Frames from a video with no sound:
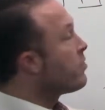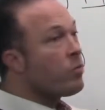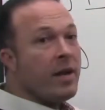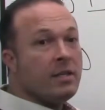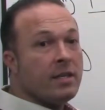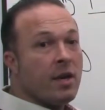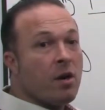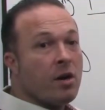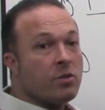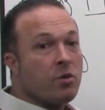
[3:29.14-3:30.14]
you're renting, it
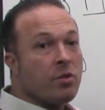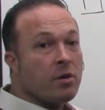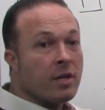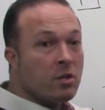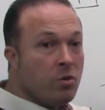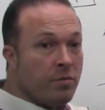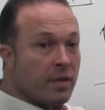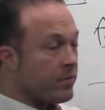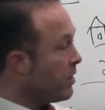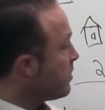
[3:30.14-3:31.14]
costs you
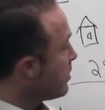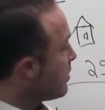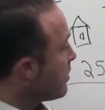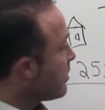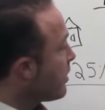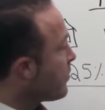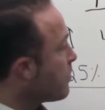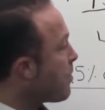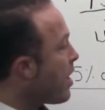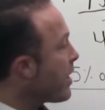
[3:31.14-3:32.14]
$3,250. If you're
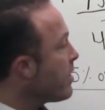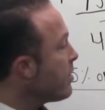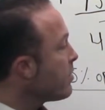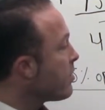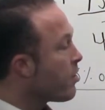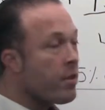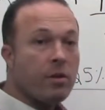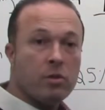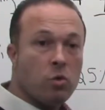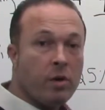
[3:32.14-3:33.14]
buying,
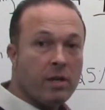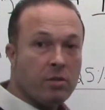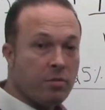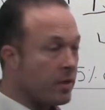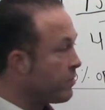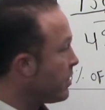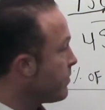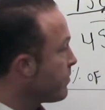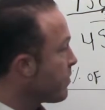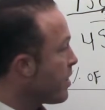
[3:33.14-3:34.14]
$2,250.
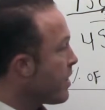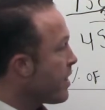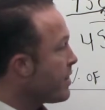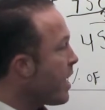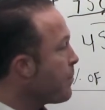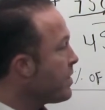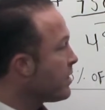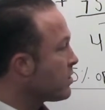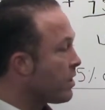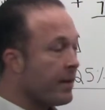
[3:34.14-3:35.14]
That
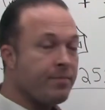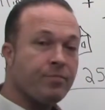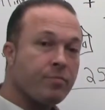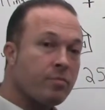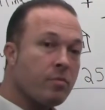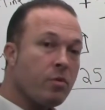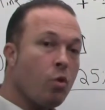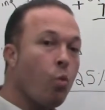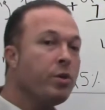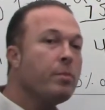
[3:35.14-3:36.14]
being said,
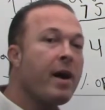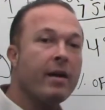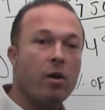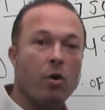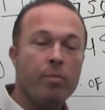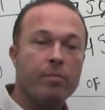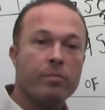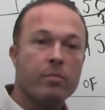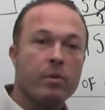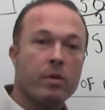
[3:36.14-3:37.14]
when you buy a home,
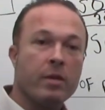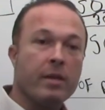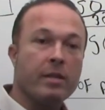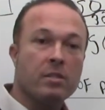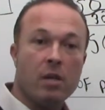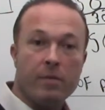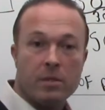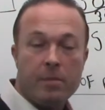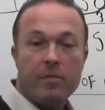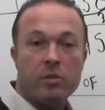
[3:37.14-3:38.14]
some
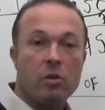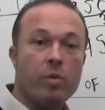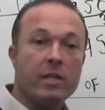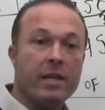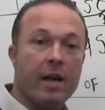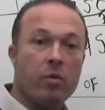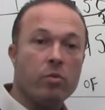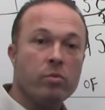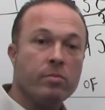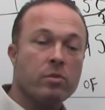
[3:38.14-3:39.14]
of us are renting out
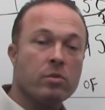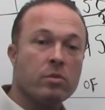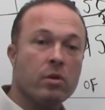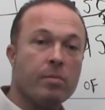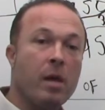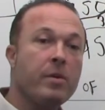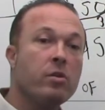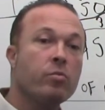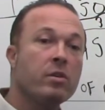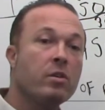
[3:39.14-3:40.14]
rooms. Maybe
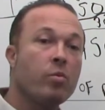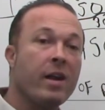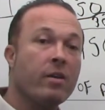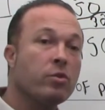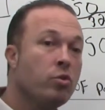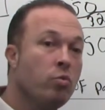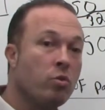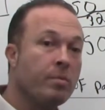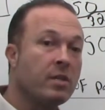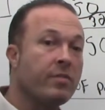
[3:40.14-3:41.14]
you're willing to rent out 2
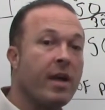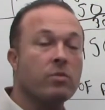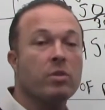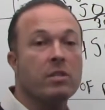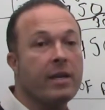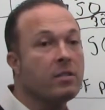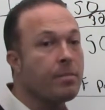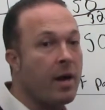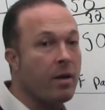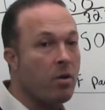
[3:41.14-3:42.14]
rooms if that's what it takes to
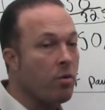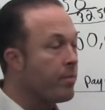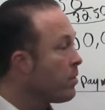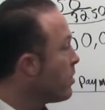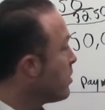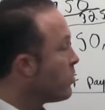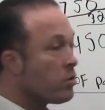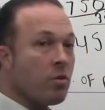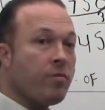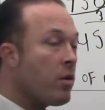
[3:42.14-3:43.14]
buy a home.
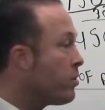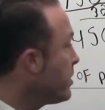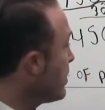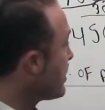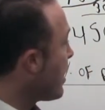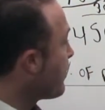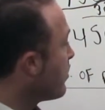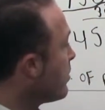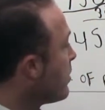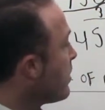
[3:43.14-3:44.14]
So follow this example.
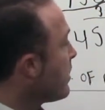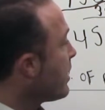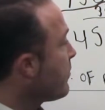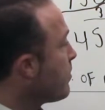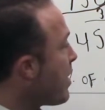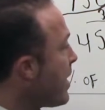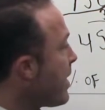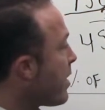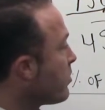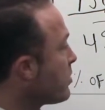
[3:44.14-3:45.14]
If you buy a
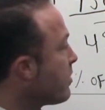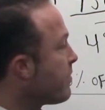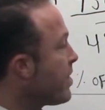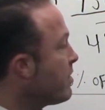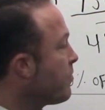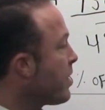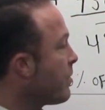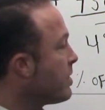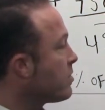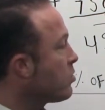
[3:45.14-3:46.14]
house, your effective
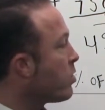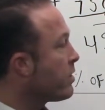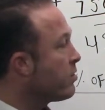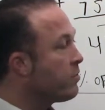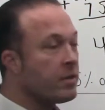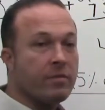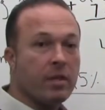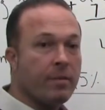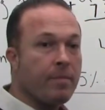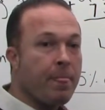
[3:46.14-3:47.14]
payment is $2,250.
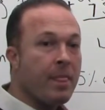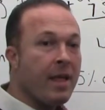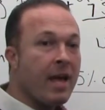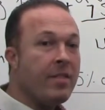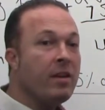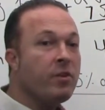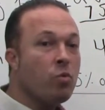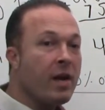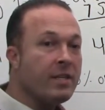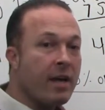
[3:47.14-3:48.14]
And then if you
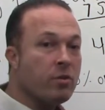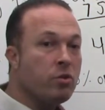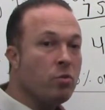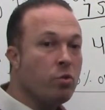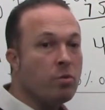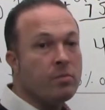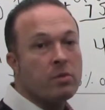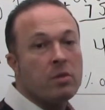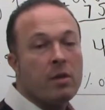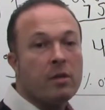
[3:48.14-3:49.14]
rent out 2
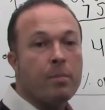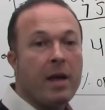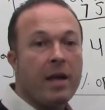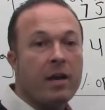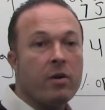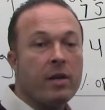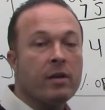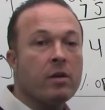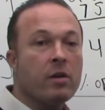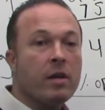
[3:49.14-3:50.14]
rooms, the Bay
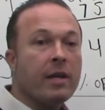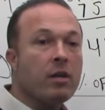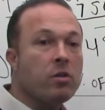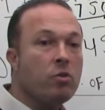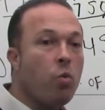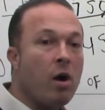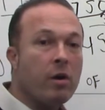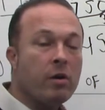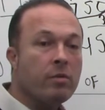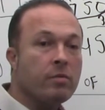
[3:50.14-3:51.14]
Area, include
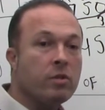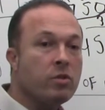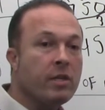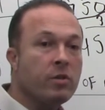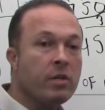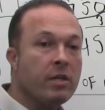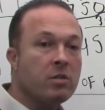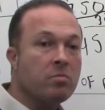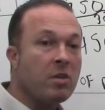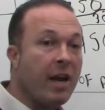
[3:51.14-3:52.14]
water,
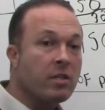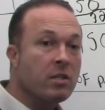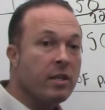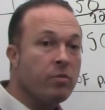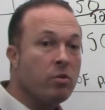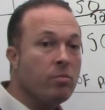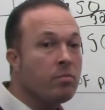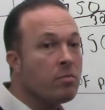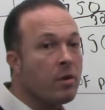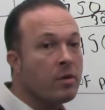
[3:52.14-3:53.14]
utilities, nice clean room,
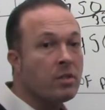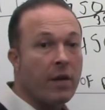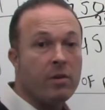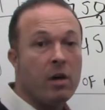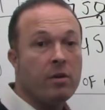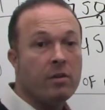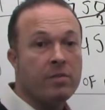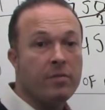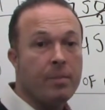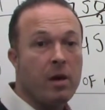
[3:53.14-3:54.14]

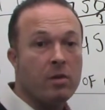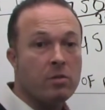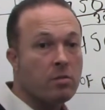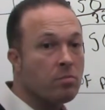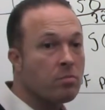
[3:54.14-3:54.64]
$750.